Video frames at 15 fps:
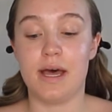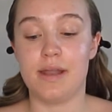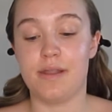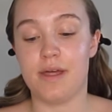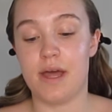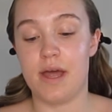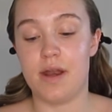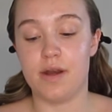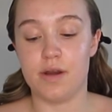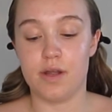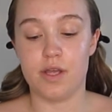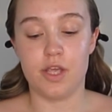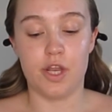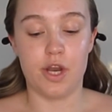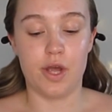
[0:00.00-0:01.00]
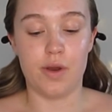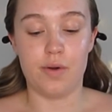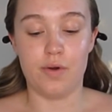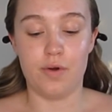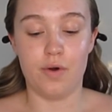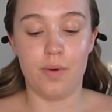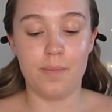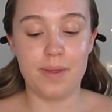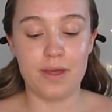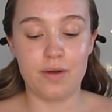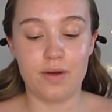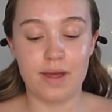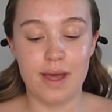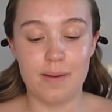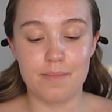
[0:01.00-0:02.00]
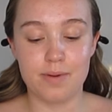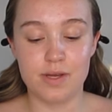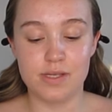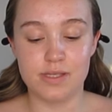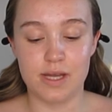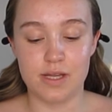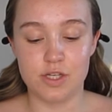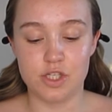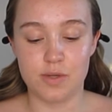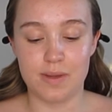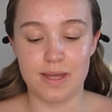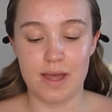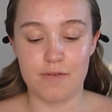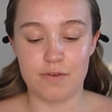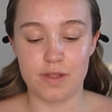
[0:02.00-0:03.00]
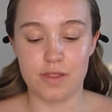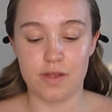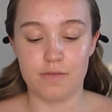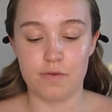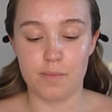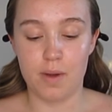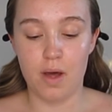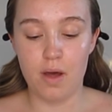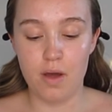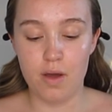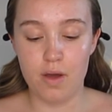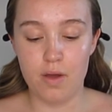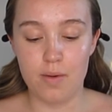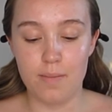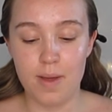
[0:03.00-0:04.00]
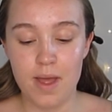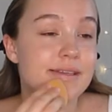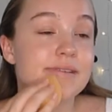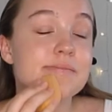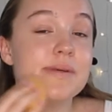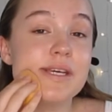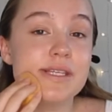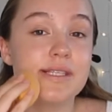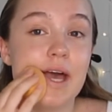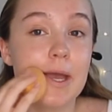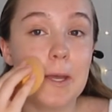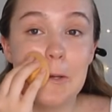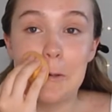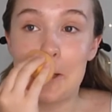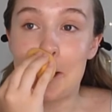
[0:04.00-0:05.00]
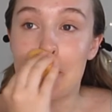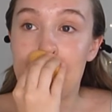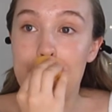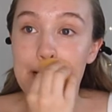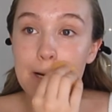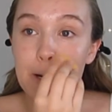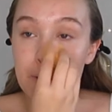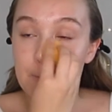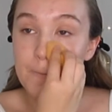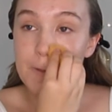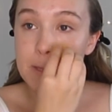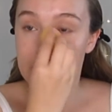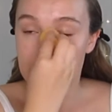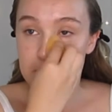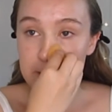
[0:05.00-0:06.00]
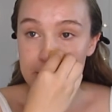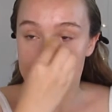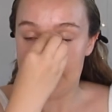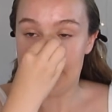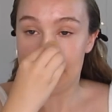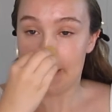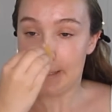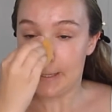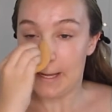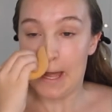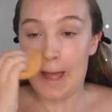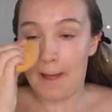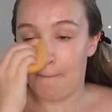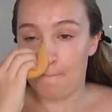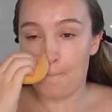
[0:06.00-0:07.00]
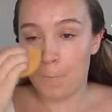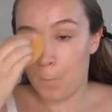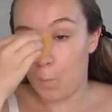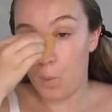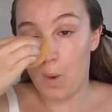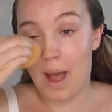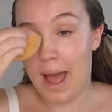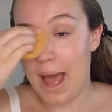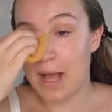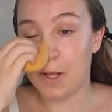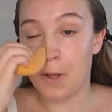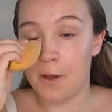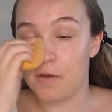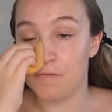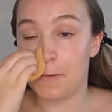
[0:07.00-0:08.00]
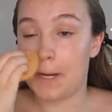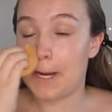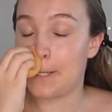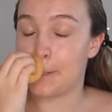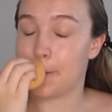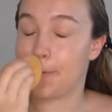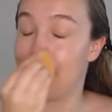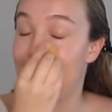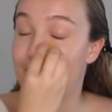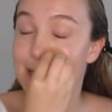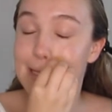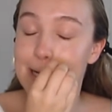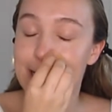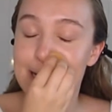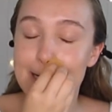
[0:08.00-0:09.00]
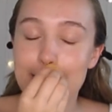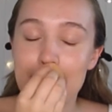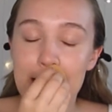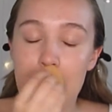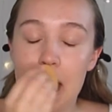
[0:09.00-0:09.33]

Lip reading: and then, you know, not being on campus and doing everything from home. This is my second year of uni, where COVID has affected